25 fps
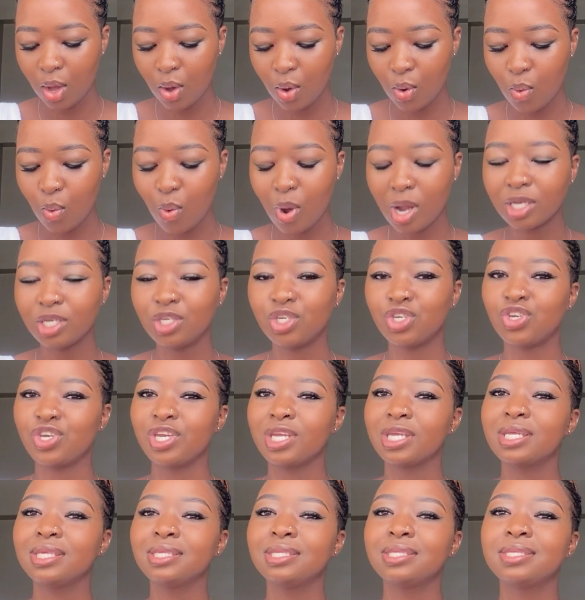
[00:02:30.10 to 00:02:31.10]
What
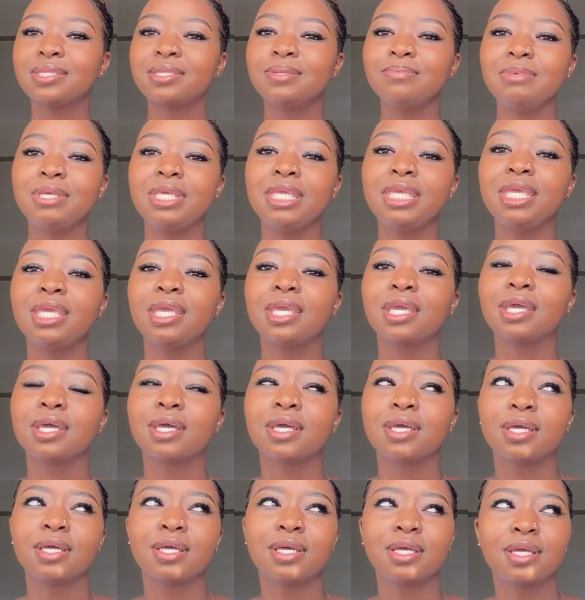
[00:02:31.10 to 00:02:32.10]
triggers me?
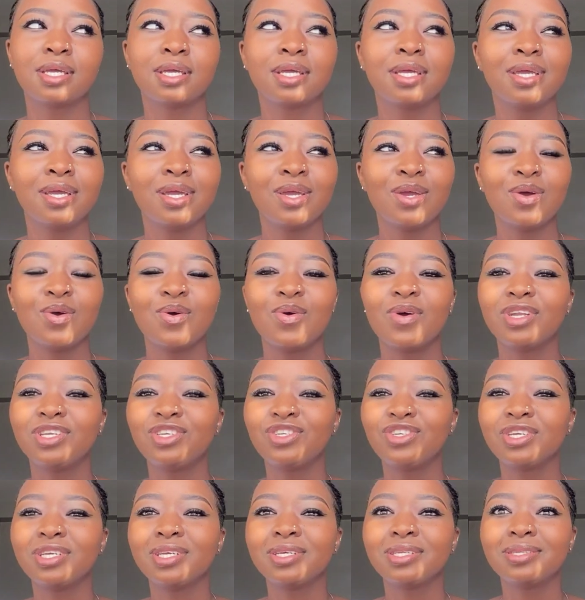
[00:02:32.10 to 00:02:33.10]
What
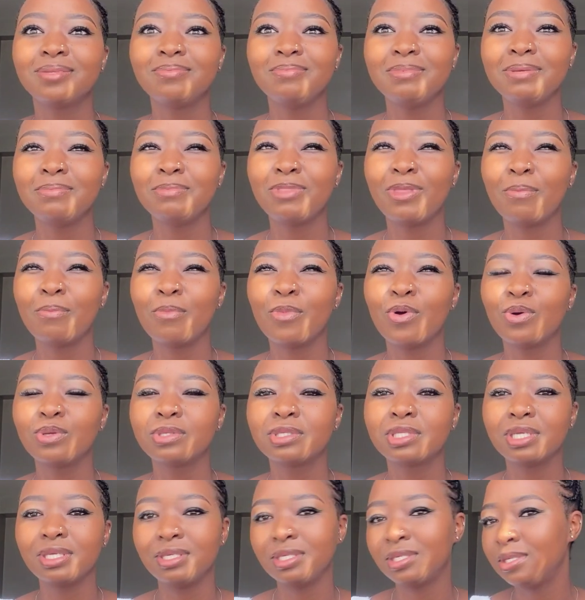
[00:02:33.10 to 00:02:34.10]
triggers me the
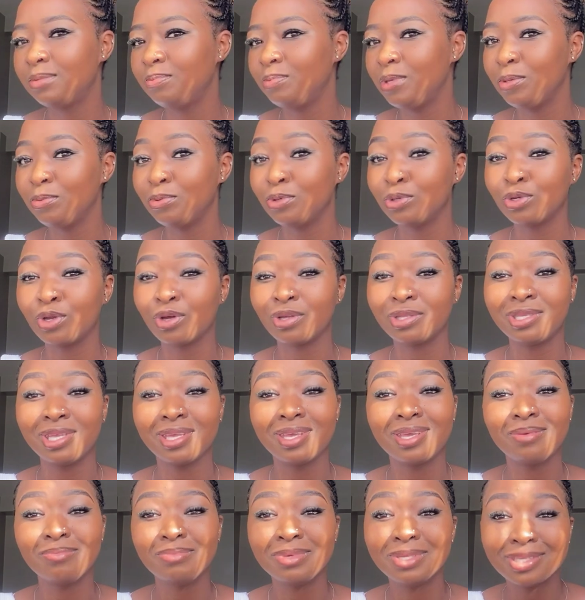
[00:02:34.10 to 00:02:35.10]
most is people not
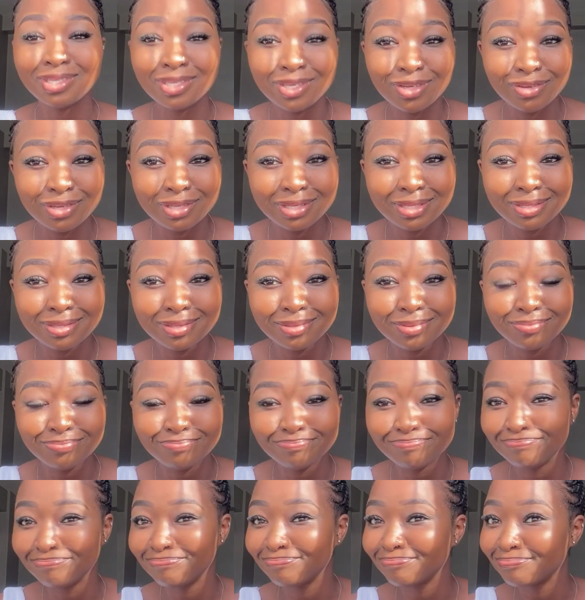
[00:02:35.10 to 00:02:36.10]
taking me serious.
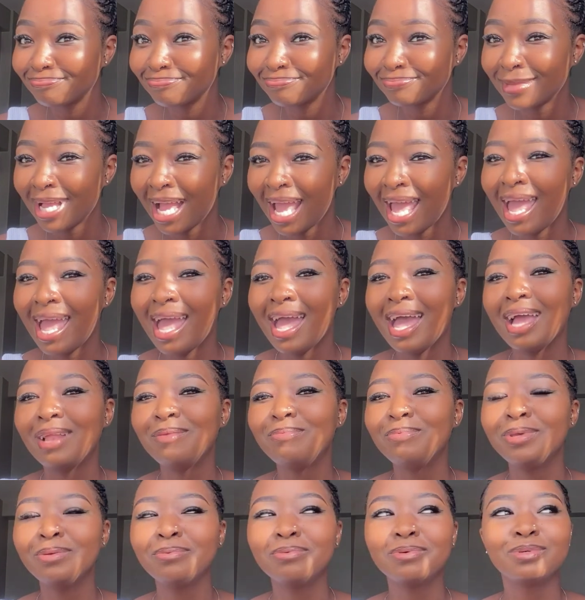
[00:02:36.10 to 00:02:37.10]

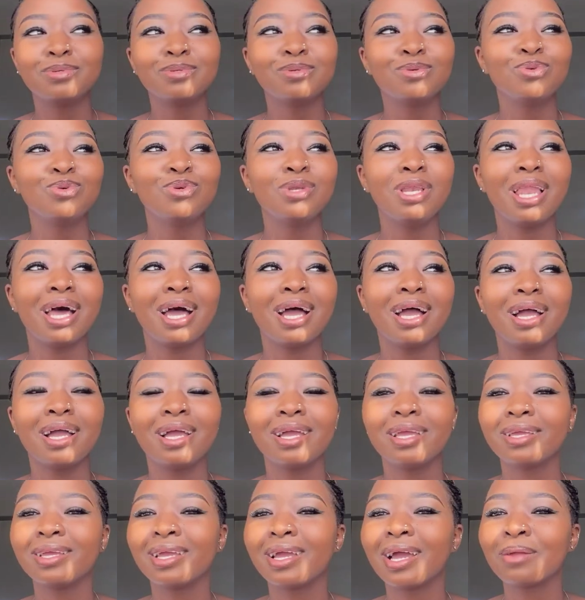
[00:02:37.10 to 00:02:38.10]
And people who
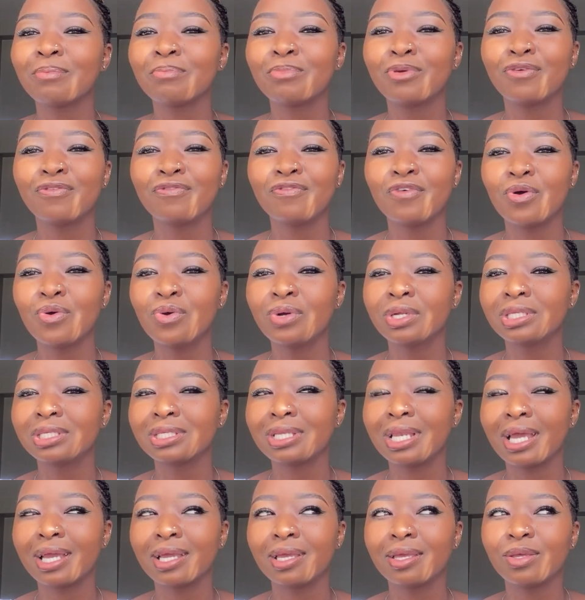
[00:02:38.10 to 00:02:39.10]
lie
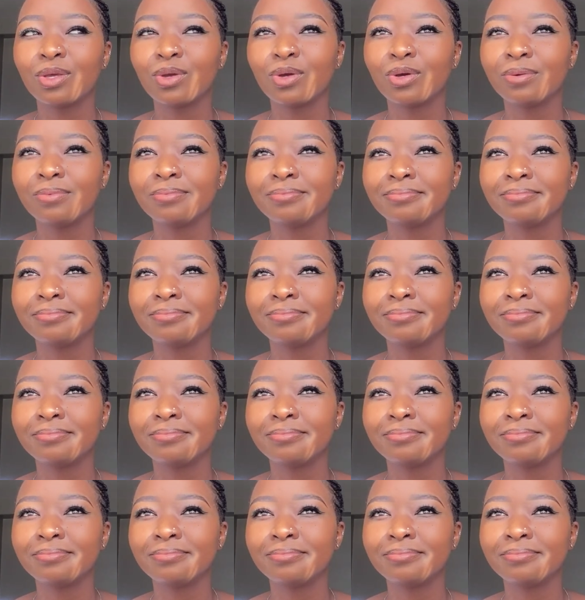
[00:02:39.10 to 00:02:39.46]
unprovoked, like, yo.